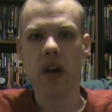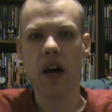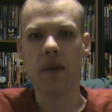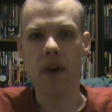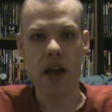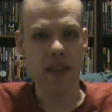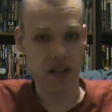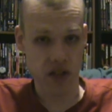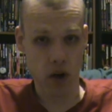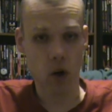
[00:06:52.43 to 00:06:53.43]
uh, but
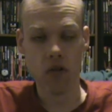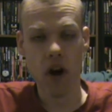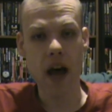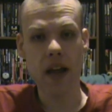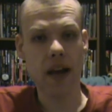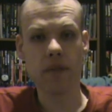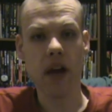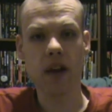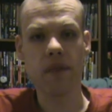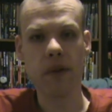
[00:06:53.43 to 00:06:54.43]
that's a whole lot and I'm
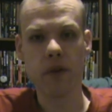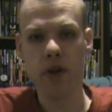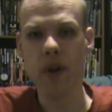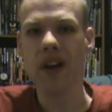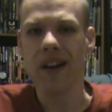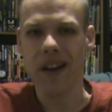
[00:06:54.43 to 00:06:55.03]
not going to be able to do it.